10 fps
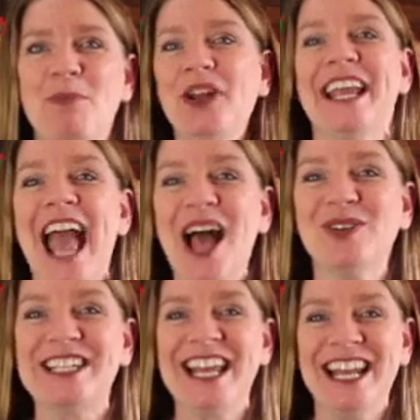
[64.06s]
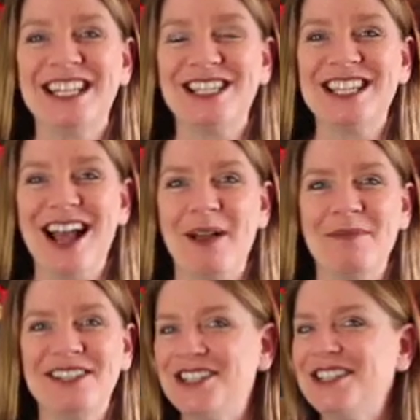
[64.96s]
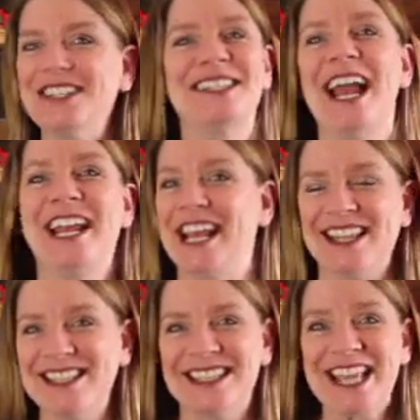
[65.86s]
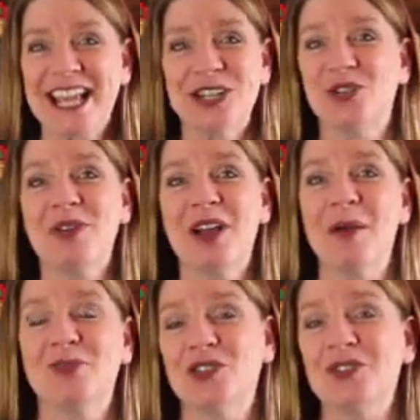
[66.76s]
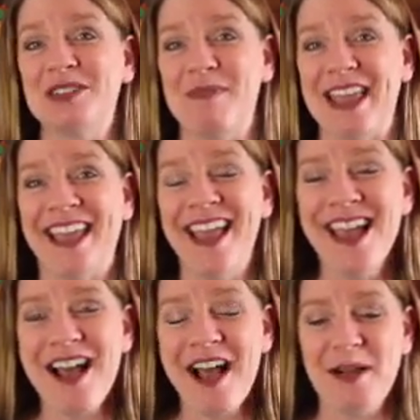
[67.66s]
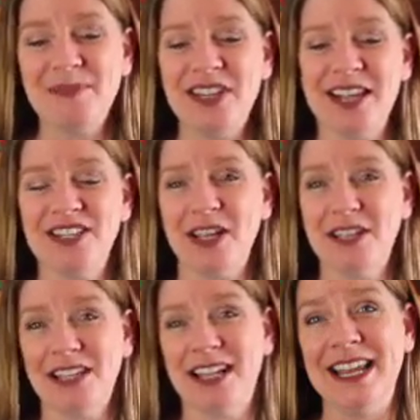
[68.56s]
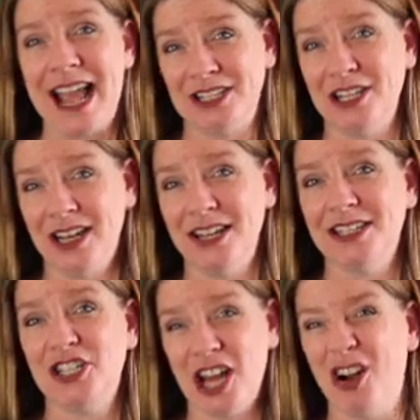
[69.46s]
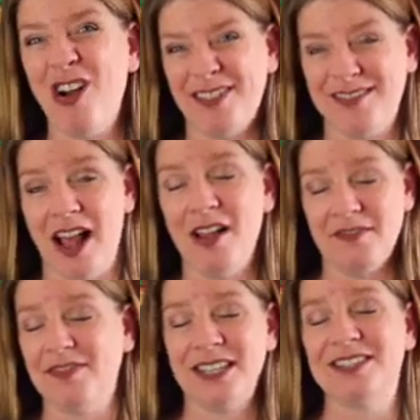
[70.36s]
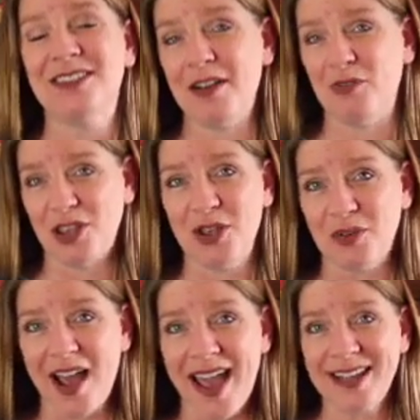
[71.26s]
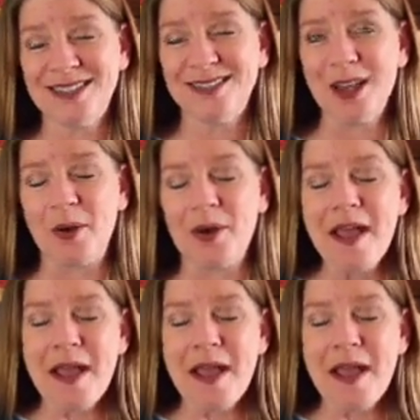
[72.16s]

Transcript: putting out, and it's just exciting. This is like a dream come true to me, to get to connect and to share all of this stuff with you guys. So